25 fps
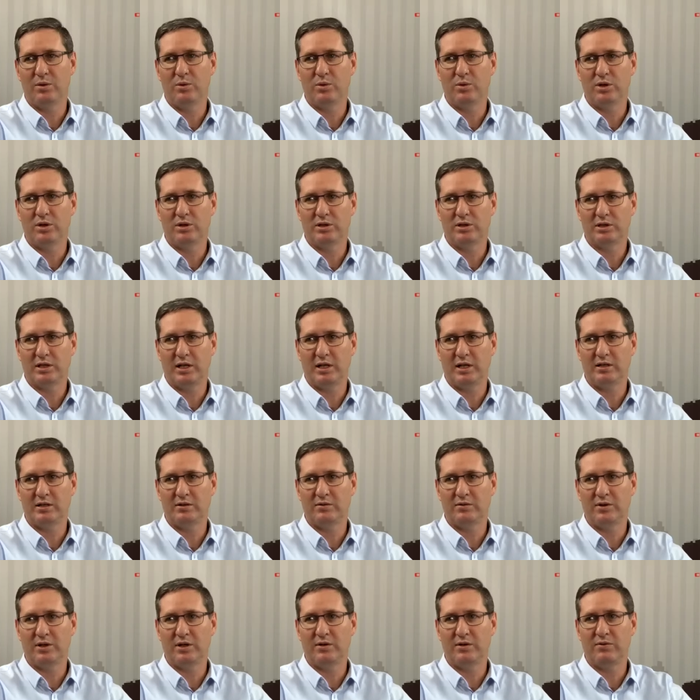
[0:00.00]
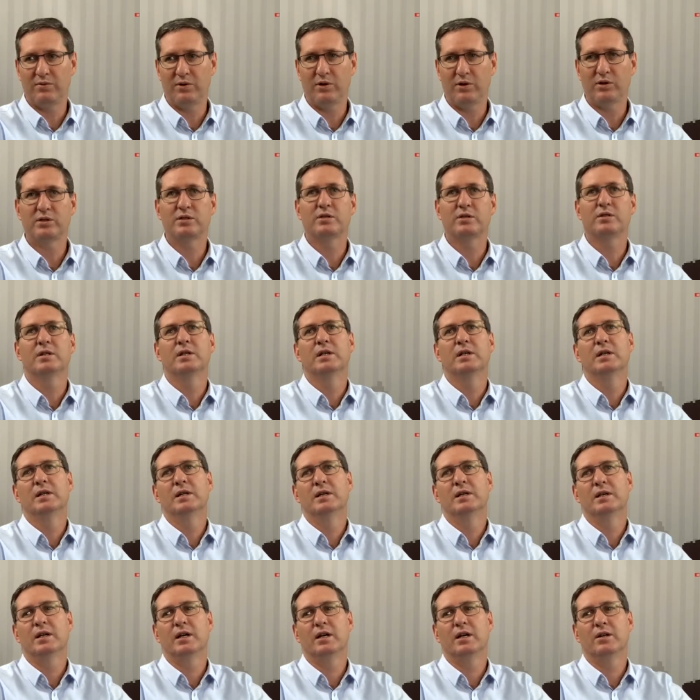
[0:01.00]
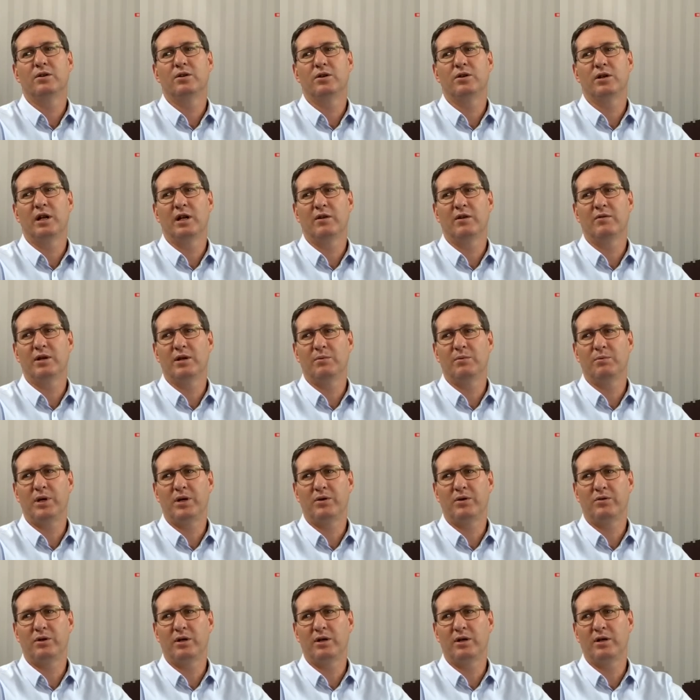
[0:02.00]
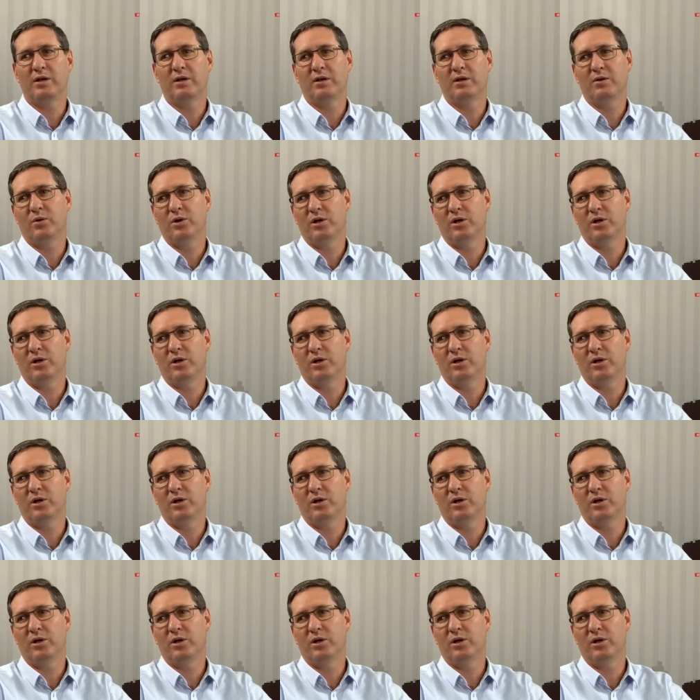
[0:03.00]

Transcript: the world changes very fast. And you can have an uh,